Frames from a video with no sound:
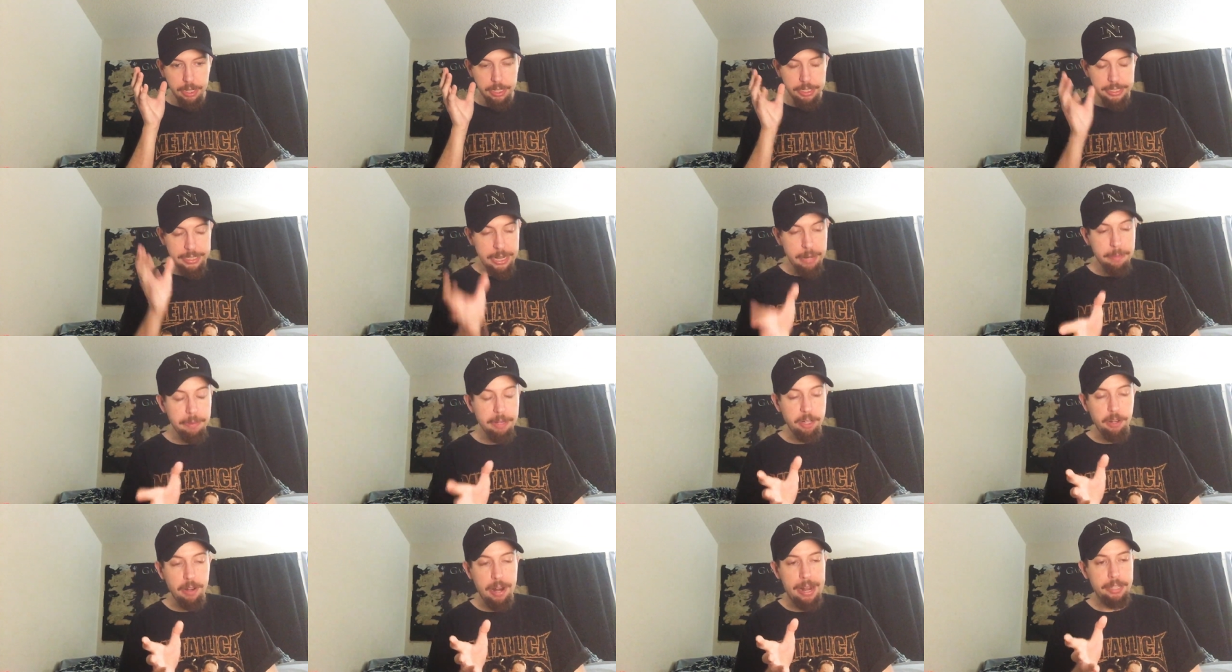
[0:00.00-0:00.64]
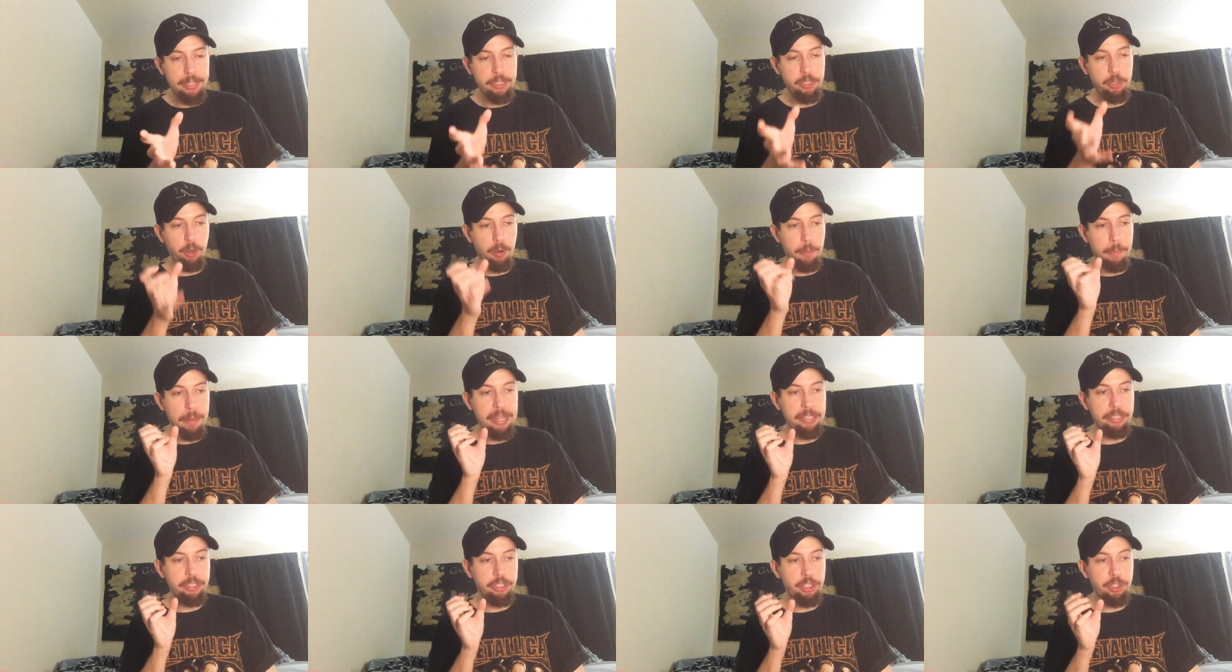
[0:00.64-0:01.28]
Democrats who are
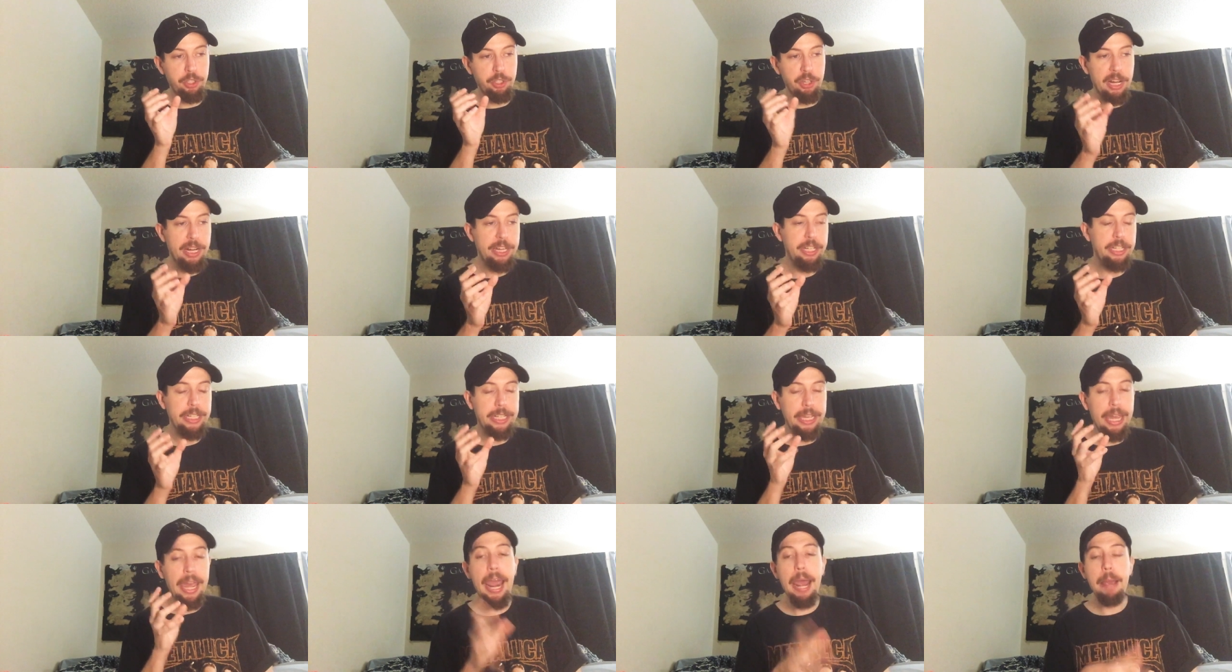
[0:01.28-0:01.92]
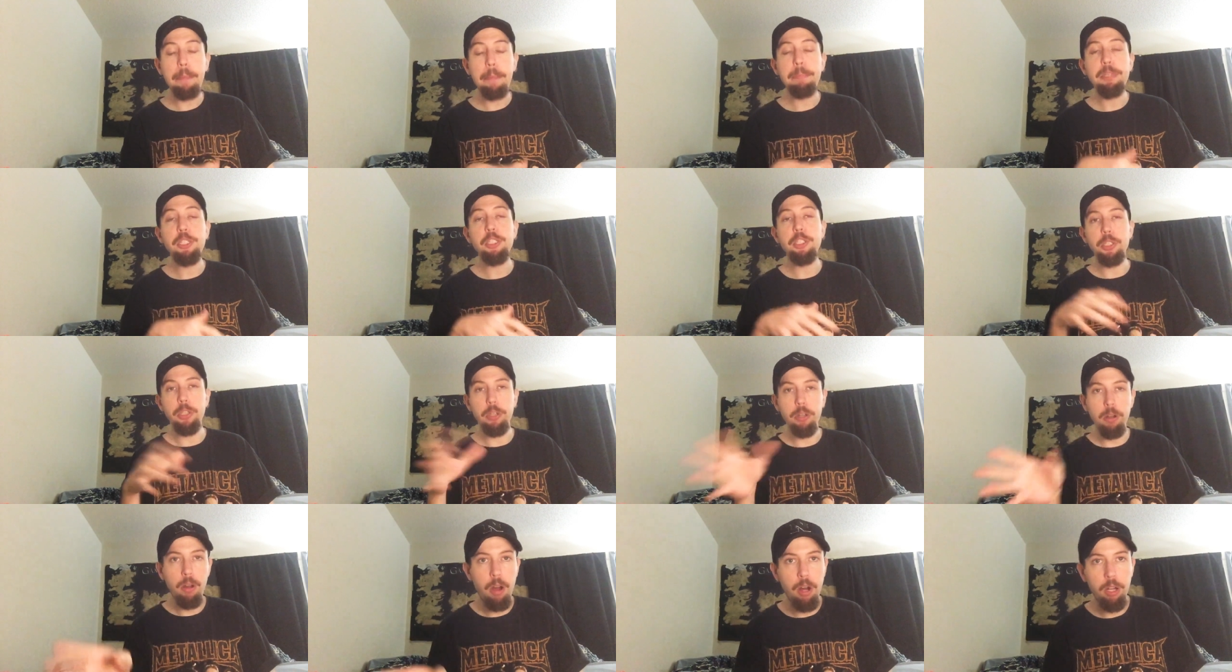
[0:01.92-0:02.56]
basically trying to
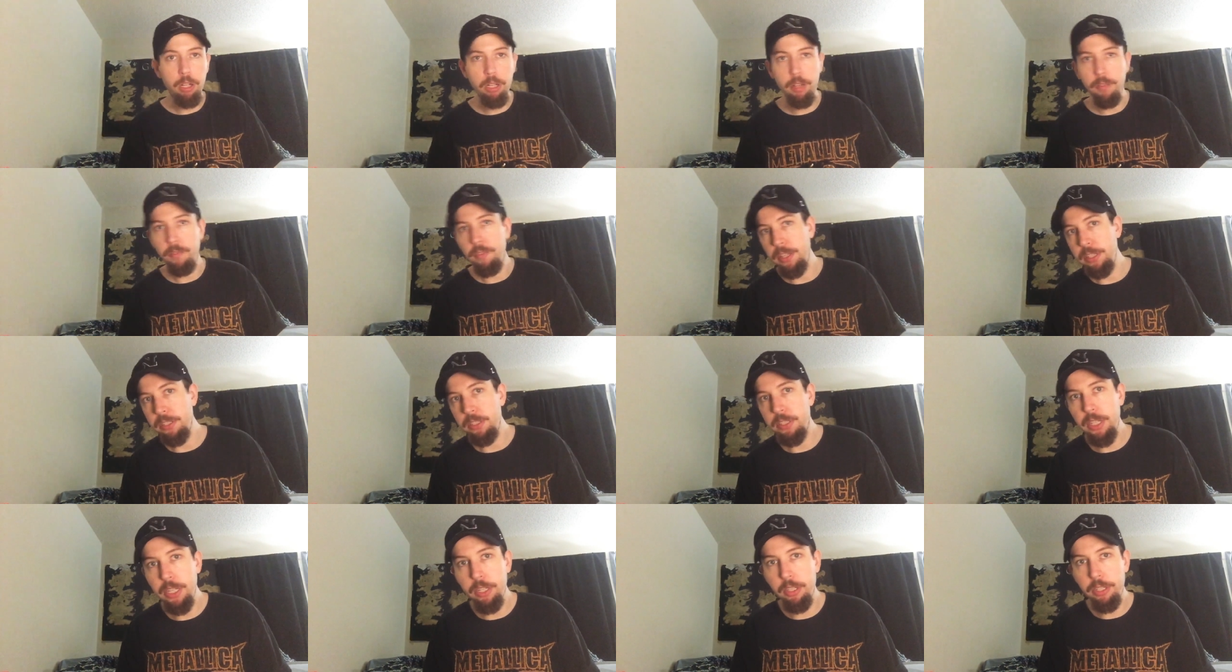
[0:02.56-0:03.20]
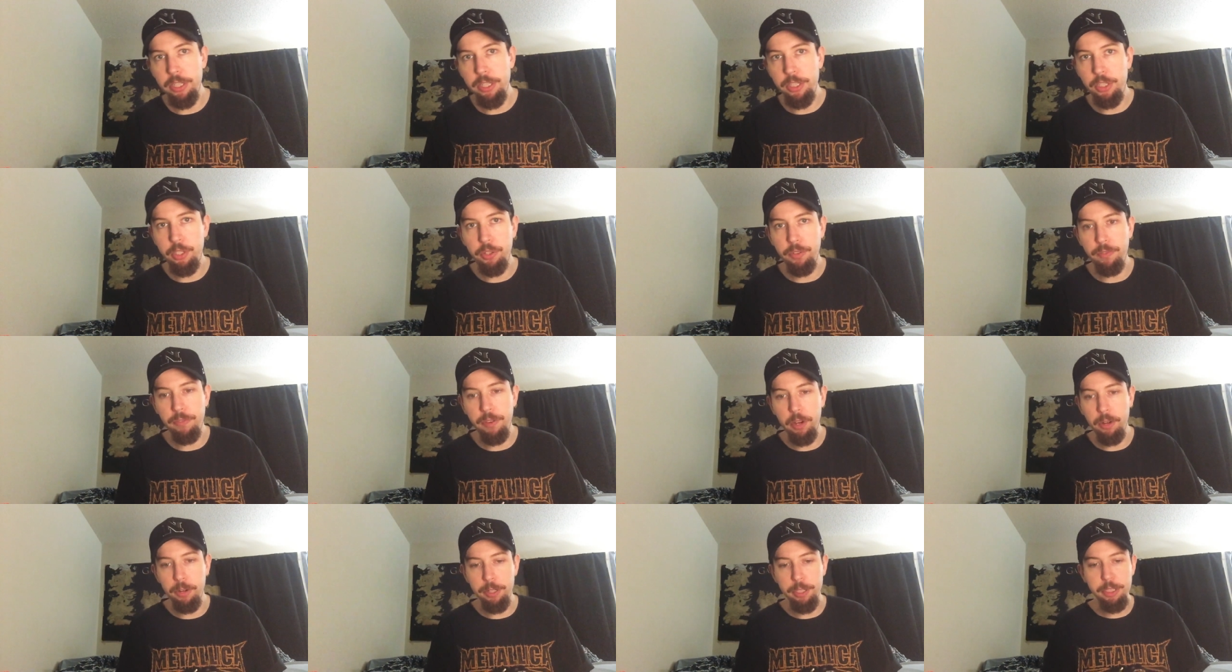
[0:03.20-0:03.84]
capture all of these single issue
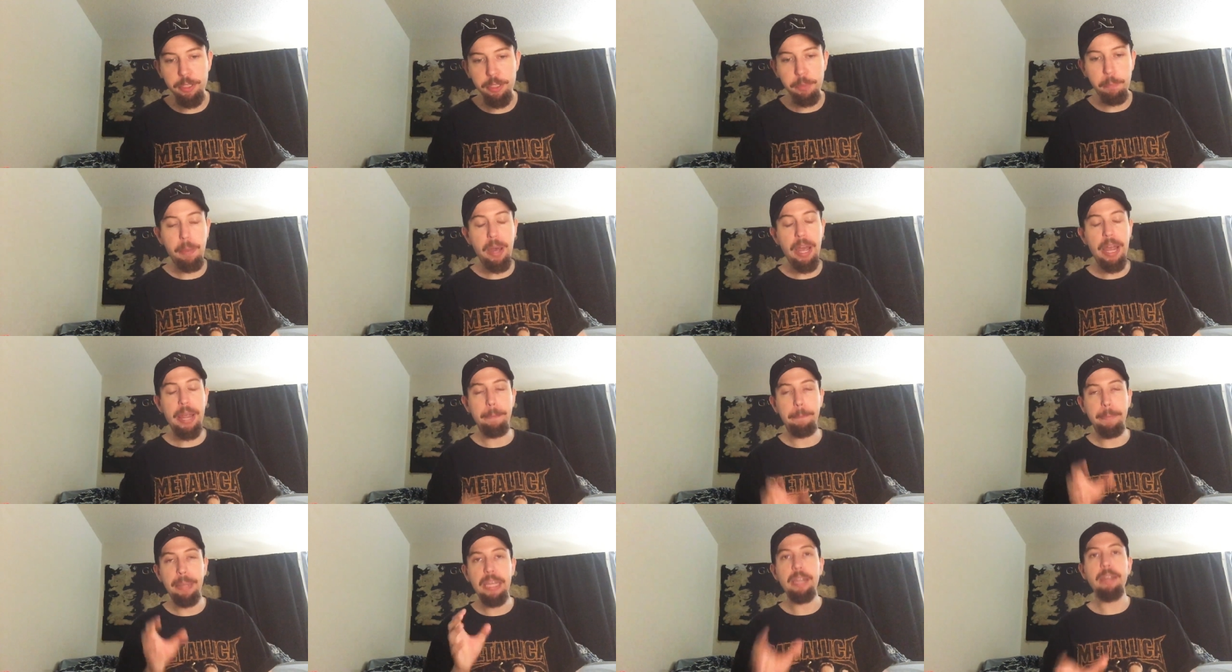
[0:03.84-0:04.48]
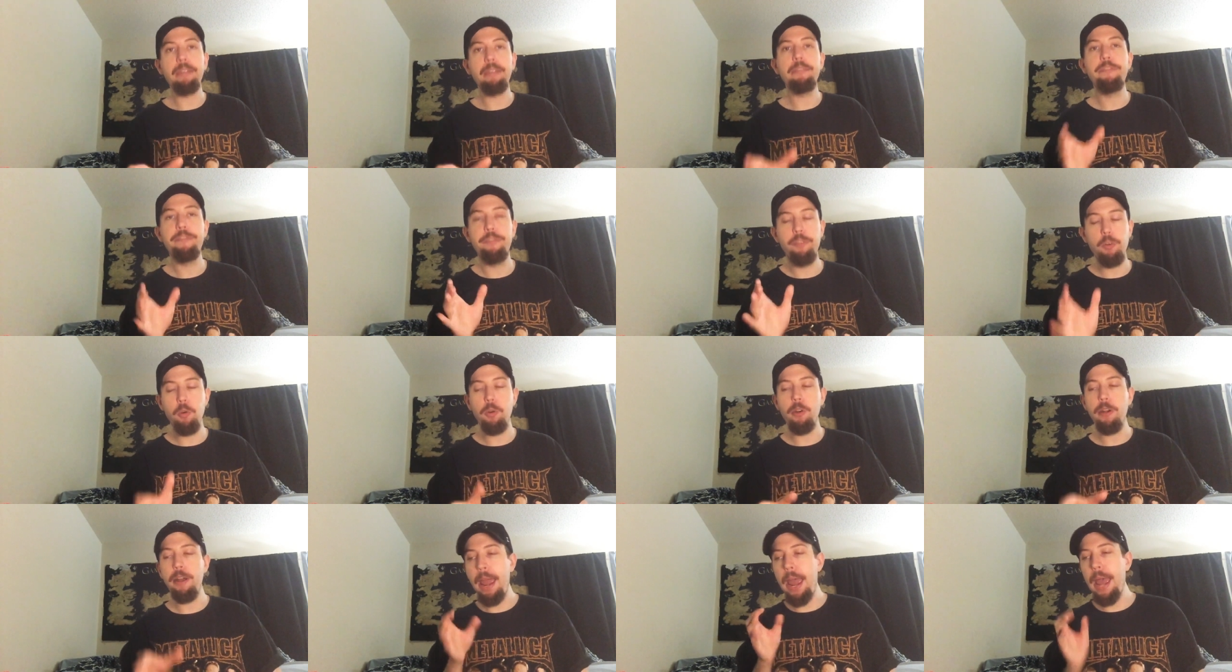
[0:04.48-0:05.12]
voters by being
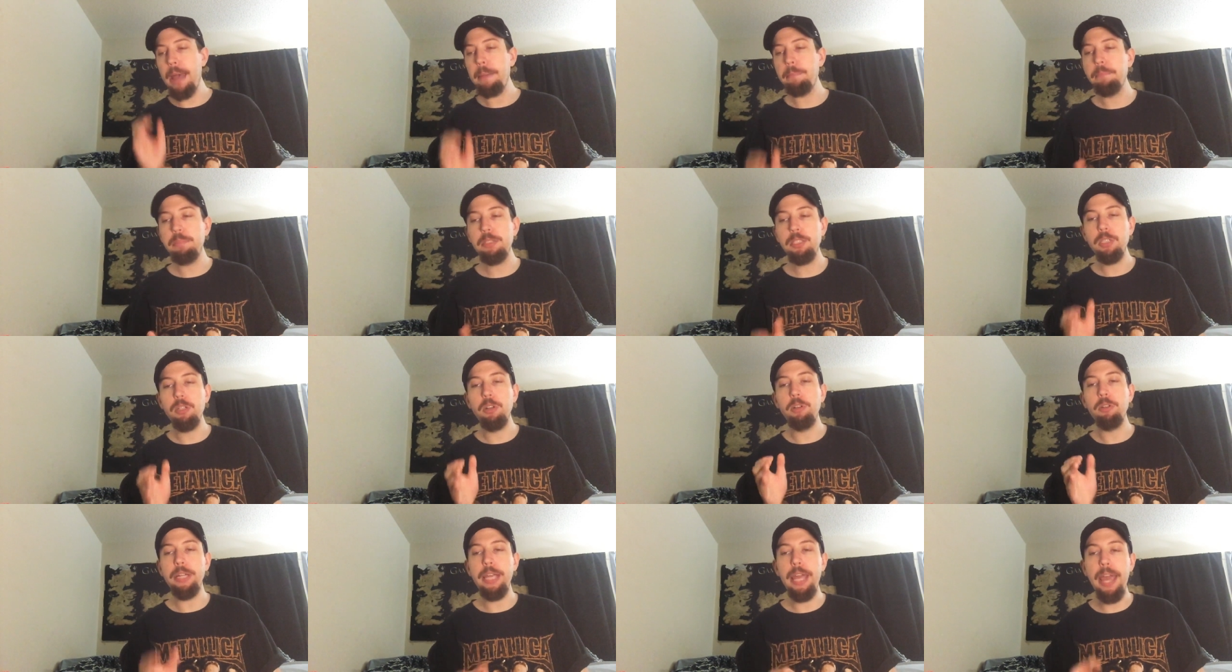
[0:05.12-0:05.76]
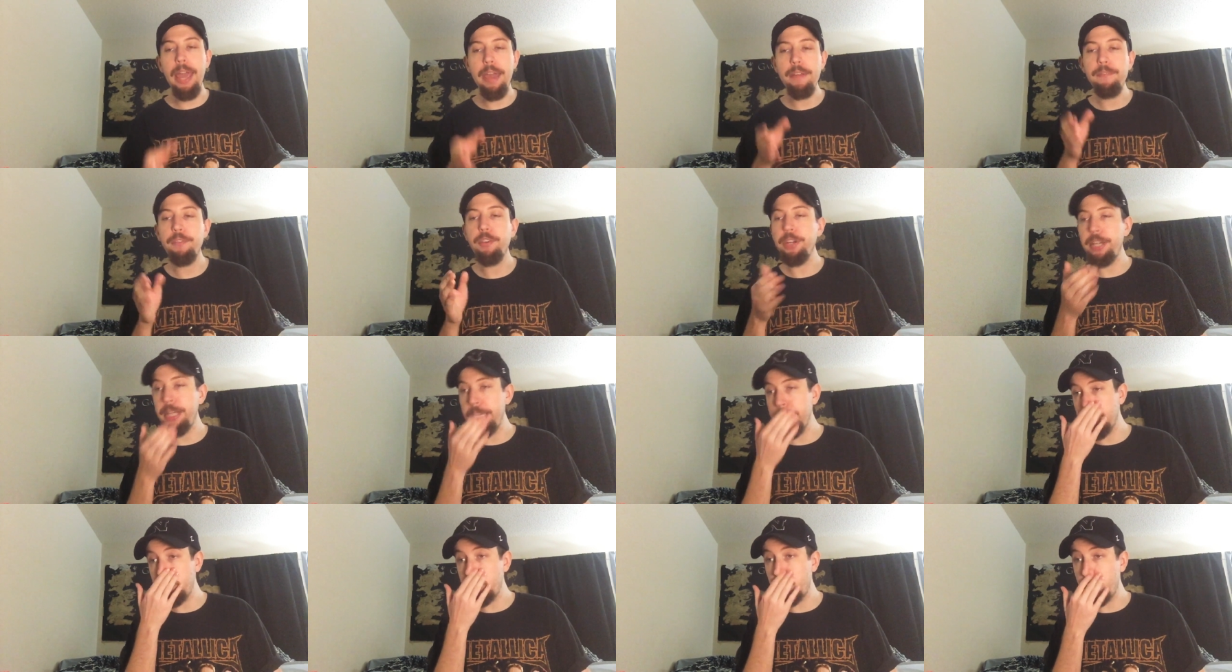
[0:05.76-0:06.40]
for absolutely
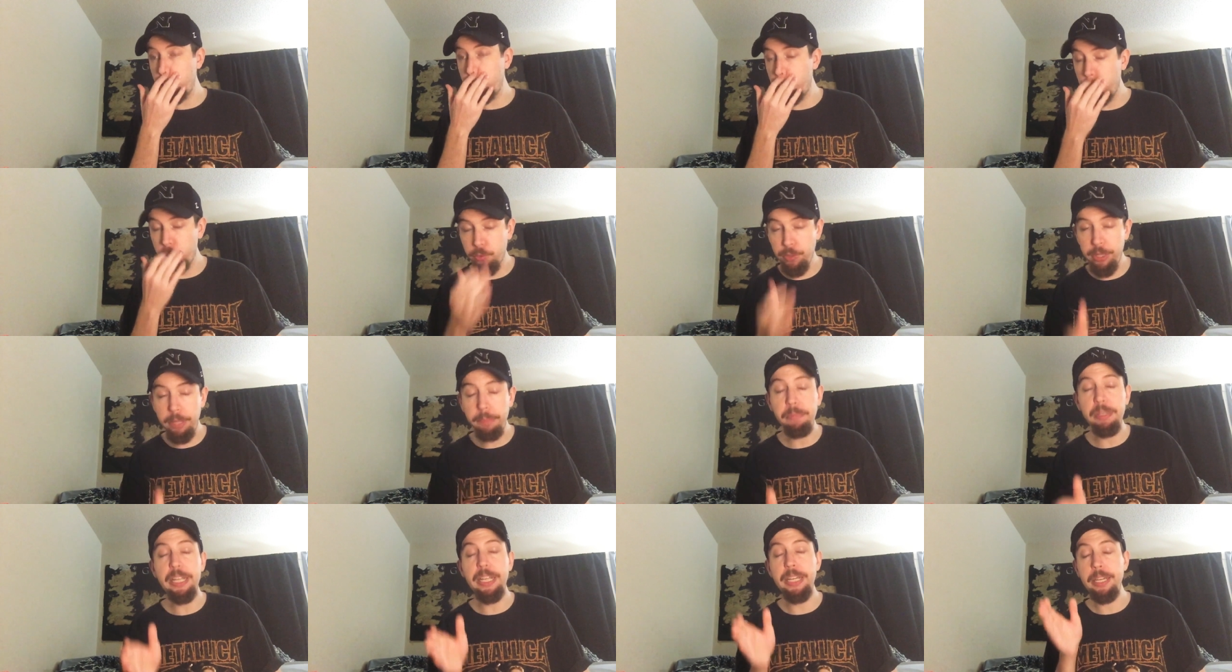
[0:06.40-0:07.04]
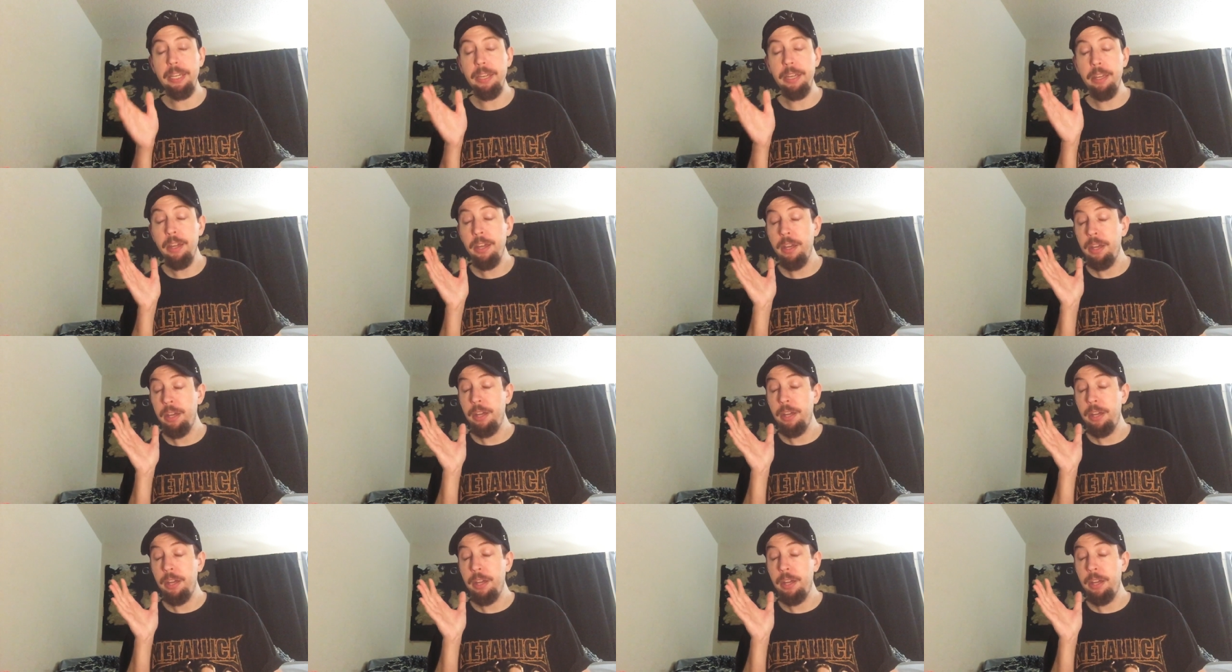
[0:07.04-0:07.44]
every extremely